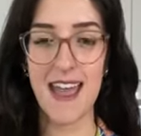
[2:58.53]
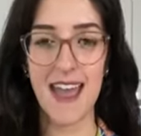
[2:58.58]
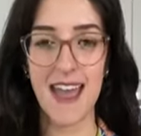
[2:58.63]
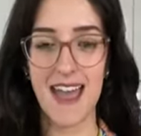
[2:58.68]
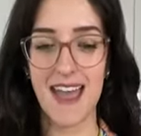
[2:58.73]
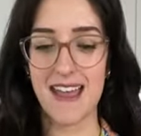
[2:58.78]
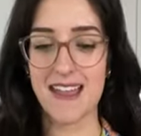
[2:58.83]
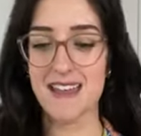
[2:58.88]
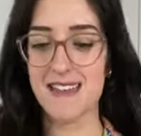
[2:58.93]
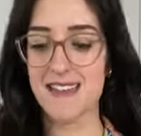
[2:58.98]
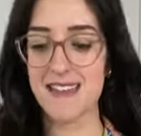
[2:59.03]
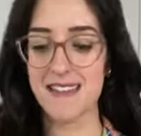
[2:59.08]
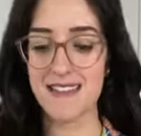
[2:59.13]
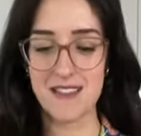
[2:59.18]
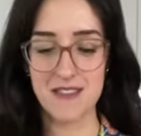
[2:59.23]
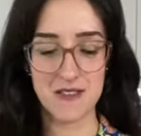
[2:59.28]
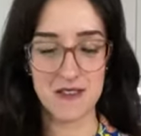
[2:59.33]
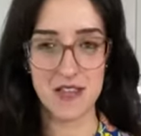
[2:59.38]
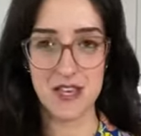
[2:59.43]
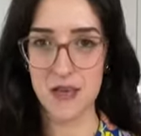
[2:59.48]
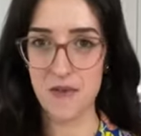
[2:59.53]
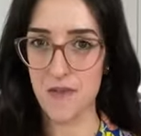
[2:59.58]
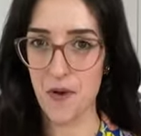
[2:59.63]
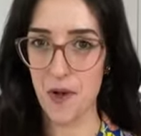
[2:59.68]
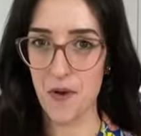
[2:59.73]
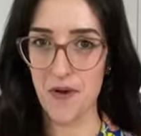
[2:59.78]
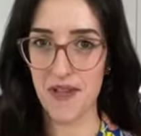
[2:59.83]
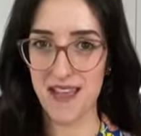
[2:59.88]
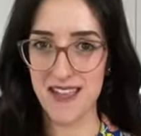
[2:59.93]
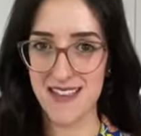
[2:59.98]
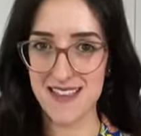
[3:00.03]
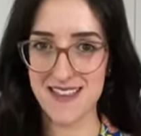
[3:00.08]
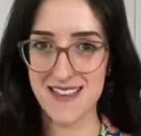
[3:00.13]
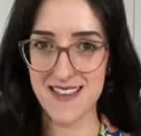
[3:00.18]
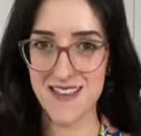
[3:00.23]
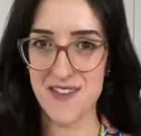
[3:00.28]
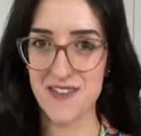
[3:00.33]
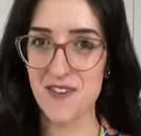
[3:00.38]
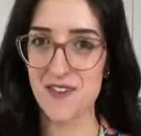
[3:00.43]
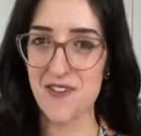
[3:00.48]
and keep going
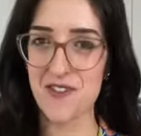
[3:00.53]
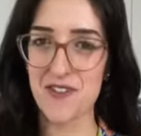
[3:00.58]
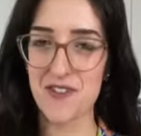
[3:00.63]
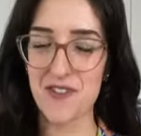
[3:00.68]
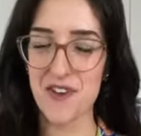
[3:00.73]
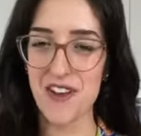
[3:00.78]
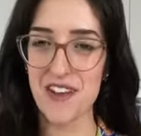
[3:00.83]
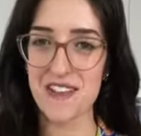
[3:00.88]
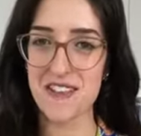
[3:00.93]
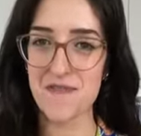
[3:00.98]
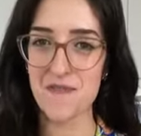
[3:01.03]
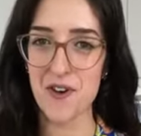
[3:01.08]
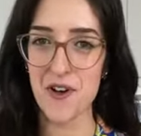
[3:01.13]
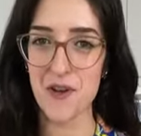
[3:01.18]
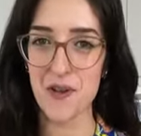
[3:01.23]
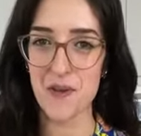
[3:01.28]
until the tray is full.